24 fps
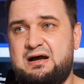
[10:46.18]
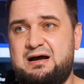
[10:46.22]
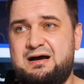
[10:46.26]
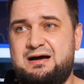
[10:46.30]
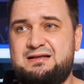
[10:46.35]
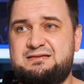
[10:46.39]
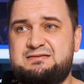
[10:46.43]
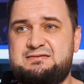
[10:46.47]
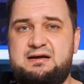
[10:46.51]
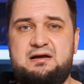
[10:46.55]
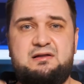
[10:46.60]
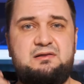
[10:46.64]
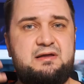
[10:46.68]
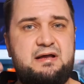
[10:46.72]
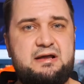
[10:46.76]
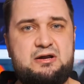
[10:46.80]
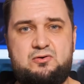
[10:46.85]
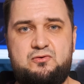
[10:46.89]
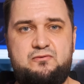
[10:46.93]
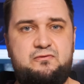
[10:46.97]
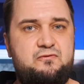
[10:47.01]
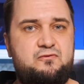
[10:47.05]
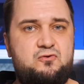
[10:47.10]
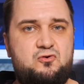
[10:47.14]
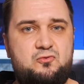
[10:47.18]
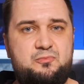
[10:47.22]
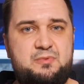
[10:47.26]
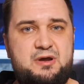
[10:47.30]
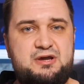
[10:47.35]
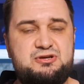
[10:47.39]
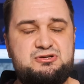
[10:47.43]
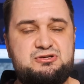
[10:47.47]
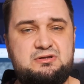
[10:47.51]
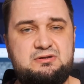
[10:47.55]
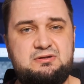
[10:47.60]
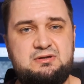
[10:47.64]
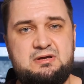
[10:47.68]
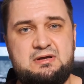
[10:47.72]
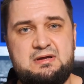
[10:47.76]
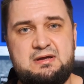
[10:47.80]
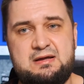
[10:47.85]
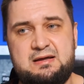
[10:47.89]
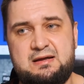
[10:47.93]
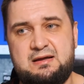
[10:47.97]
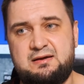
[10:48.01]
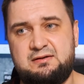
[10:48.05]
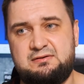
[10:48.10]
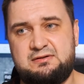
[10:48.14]
adds a layer of information
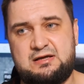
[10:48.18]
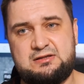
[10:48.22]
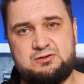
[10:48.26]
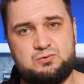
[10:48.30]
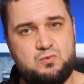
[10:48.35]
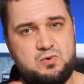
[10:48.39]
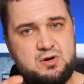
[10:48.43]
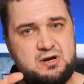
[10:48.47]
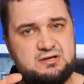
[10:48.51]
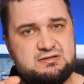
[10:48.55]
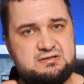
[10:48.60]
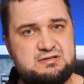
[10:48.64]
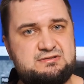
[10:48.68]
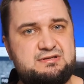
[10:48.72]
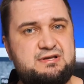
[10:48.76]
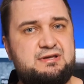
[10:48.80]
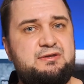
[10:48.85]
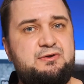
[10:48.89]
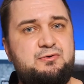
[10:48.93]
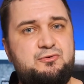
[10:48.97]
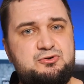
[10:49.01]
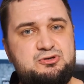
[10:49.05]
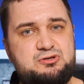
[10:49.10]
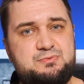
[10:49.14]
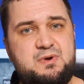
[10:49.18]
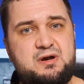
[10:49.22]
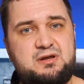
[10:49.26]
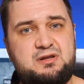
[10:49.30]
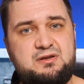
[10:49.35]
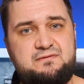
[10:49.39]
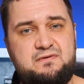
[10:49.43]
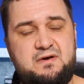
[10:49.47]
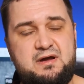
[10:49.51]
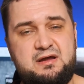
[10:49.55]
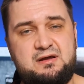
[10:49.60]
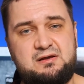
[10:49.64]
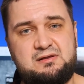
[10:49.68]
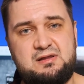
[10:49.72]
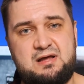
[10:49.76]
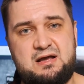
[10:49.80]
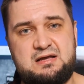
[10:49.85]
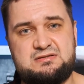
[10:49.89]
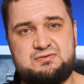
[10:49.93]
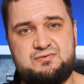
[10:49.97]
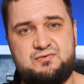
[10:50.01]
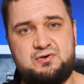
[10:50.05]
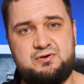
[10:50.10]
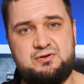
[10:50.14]
that works as a huge magnifying
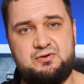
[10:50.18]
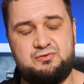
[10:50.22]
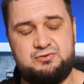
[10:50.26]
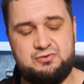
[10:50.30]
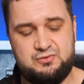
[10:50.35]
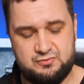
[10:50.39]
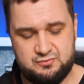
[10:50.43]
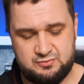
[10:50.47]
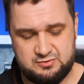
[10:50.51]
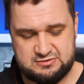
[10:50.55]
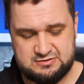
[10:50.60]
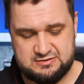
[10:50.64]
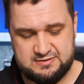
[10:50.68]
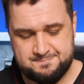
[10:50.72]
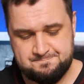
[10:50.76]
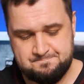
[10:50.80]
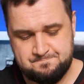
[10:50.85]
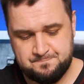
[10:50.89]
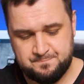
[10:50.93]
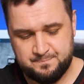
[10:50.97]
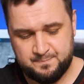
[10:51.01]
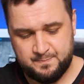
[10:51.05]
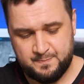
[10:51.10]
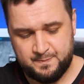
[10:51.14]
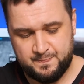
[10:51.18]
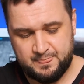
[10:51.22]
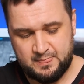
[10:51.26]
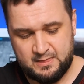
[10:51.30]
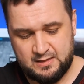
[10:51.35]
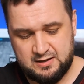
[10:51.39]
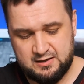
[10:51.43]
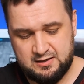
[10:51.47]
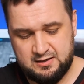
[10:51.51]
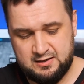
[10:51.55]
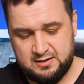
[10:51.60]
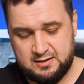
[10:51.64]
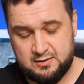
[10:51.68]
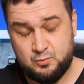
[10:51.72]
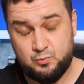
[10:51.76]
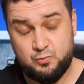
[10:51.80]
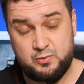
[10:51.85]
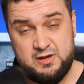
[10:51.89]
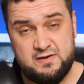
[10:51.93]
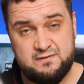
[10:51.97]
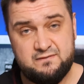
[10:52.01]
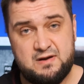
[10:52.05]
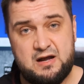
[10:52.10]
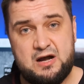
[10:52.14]
glass for your tunes.
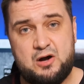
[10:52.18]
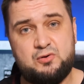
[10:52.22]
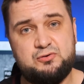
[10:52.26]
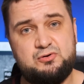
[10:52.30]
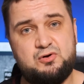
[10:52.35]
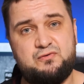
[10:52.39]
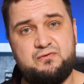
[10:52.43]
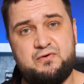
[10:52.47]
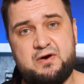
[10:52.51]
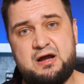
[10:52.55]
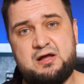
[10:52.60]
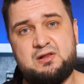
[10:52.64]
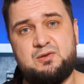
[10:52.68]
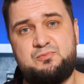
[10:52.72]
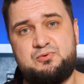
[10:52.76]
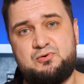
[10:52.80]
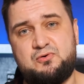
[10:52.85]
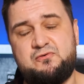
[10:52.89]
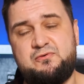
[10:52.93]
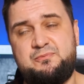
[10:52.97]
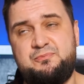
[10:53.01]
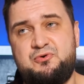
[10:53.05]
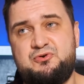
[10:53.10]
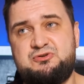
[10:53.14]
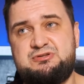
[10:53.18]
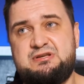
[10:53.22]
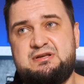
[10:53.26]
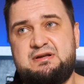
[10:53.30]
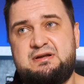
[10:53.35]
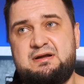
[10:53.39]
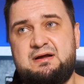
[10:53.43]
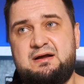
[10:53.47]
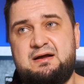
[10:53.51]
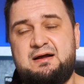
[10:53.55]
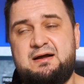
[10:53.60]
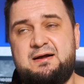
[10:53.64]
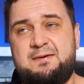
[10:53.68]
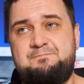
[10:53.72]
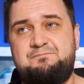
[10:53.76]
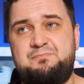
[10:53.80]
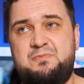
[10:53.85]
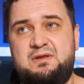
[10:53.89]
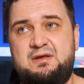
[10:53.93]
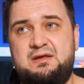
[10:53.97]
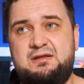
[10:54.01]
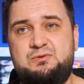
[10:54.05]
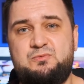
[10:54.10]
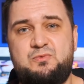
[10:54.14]
With audiophile-proof music,
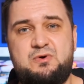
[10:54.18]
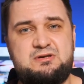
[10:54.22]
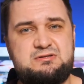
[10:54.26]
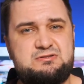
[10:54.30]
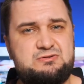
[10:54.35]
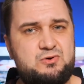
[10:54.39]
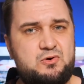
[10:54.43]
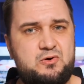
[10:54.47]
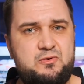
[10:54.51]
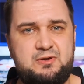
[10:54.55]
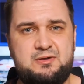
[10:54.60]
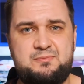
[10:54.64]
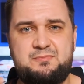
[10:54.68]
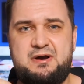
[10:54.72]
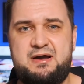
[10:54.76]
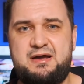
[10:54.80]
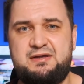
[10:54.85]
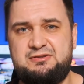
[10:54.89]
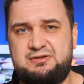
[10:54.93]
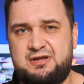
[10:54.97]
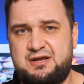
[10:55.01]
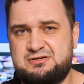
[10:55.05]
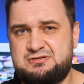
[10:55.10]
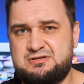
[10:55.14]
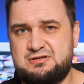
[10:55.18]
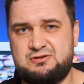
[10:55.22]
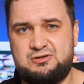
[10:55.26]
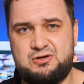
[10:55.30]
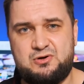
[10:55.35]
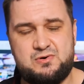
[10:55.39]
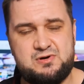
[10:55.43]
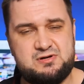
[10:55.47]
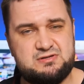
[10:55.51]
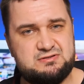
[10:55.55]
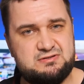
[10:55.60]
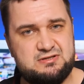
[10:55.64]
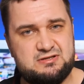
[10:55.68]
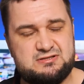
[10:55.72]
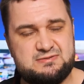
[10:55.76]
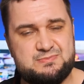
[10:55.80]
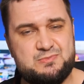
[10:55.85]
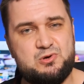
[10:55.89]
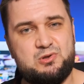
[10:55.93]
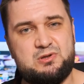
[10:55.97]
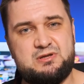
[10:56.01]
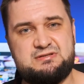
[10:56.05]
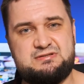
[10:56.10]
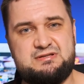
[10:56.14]
it was drawing my attention towards the
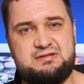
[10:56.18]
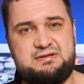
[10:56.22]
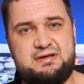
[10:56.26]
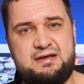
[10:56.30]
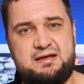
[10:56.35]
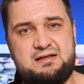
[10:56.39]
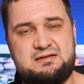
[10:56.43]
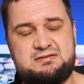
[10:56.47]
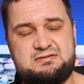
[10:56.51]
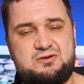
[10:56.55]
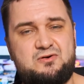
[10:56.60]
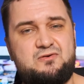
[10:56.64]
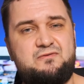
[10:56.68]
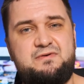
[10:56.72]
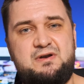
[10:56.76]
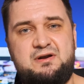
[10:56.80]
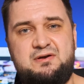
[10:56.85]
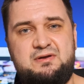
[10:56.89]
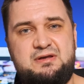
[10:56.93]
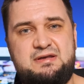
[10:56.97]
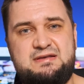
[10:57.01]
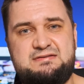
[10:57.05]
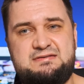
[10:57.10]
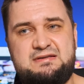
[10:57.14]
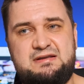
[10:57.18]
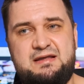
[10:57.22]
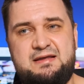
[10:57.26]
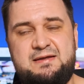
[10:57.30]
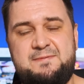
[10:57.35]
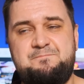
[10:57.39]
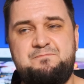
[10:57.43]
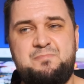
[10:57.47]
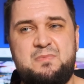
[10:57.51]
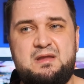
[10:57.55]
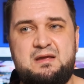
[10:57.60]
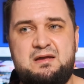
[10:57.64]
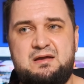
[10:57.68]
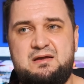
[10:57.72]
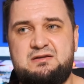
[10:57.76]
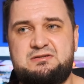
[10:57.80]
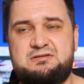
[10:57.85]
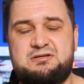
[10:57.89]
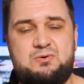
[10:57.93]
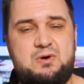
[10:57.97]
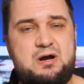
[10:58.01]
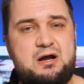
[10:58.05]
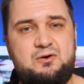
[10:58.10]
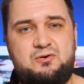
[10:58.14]
smallest details so very easily.
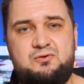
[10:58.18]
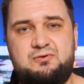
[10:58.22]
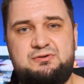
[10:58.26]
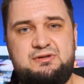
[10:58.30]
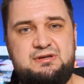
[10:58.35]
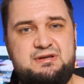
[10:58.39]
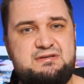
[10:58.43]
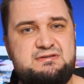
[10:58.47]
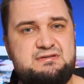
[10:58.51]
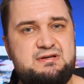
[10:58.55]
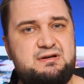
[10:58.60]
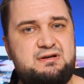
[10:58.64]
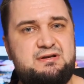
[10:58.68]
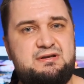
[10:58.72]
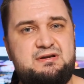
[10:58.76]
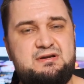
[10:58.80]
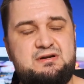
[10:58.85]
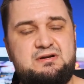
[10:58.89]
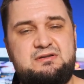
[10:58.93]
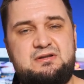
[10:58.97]
So I could easily hear